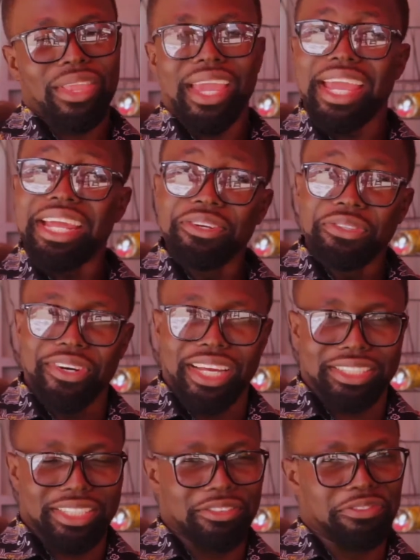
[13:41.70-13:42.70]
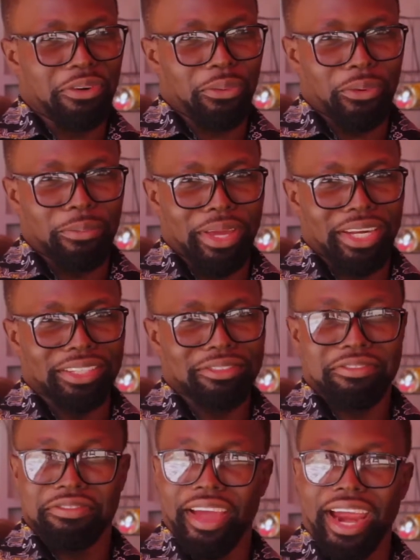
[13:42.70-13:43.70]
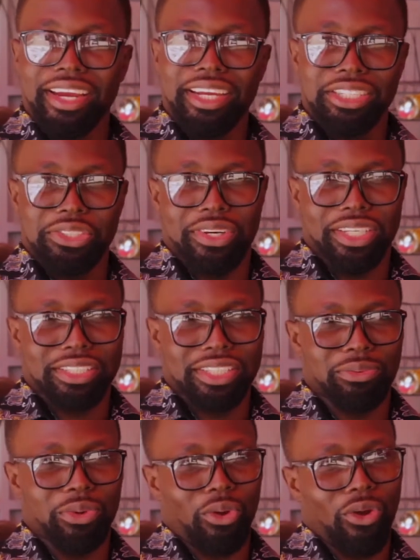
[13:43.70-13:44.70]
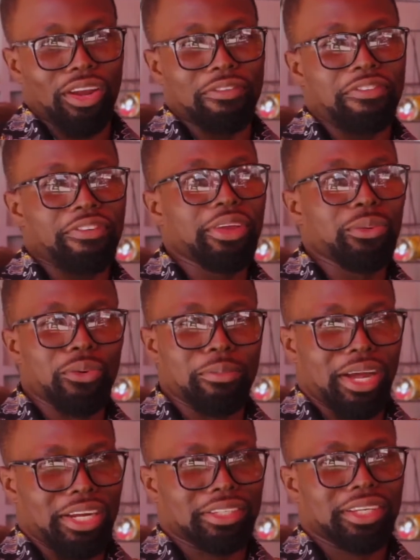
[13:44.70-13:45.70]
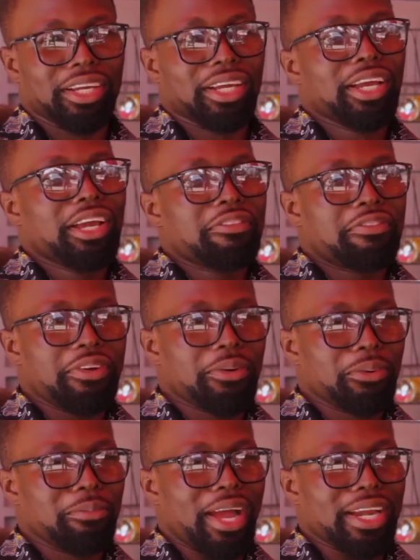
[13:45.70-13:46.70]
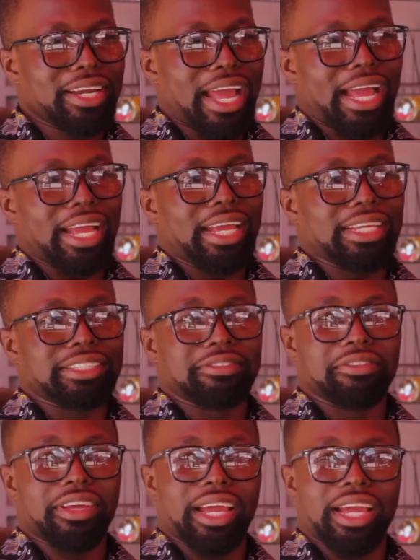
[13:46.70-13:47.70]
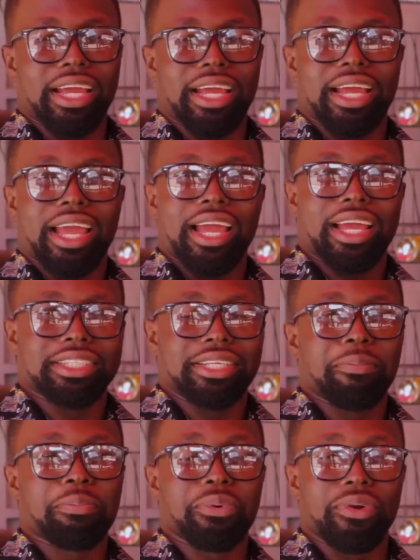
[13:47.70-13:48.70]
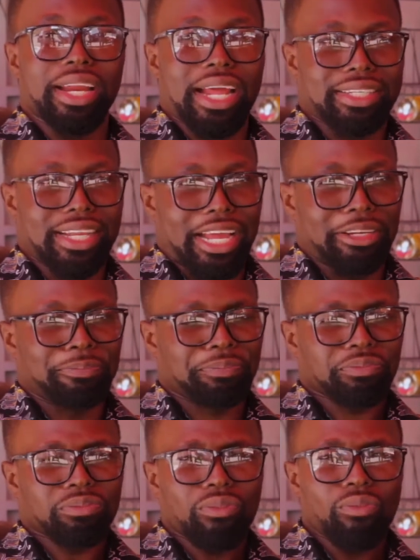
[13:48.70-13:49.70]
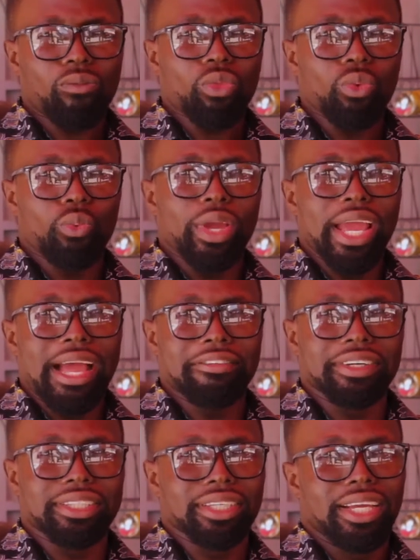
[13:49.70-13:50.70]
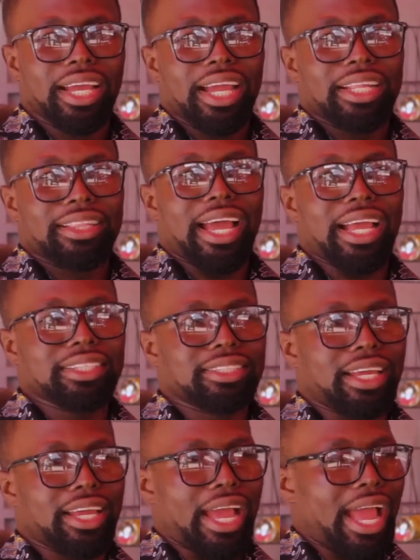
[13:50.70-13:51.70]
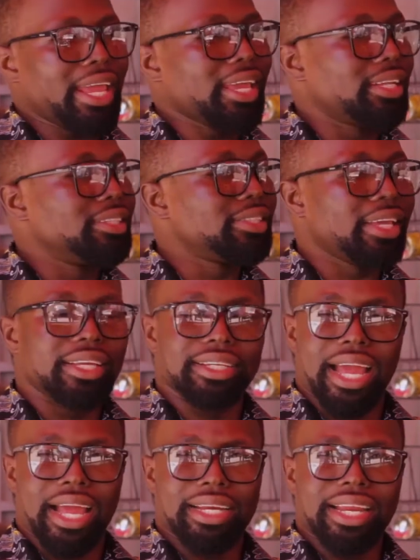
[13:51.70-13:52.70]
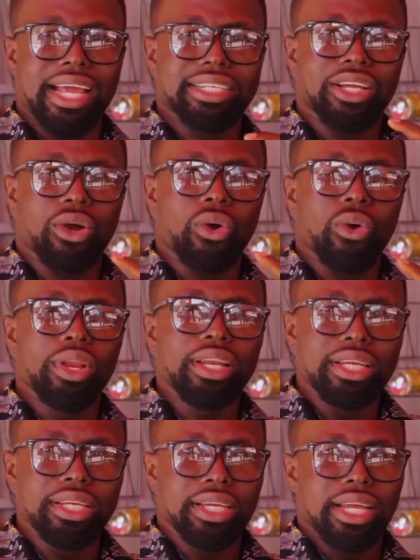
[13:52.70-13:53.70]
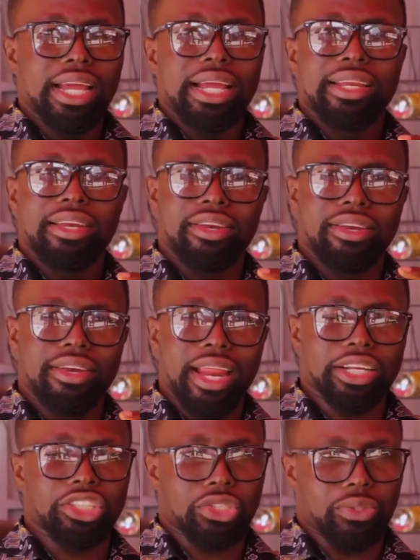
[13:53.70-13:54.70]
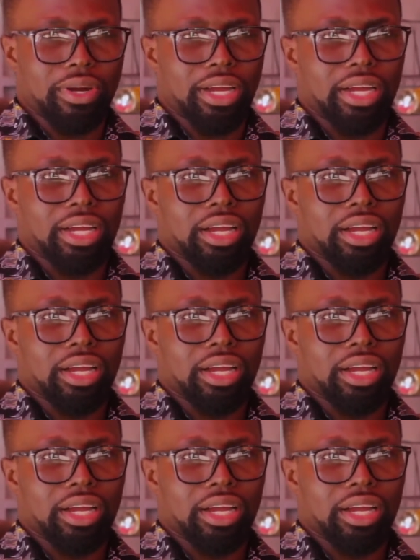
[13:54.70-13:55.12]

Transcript: interesting for women. Very interesting. We call it Free Woman. Free Woman, that is a product that we have it. That's I can say that's the only natural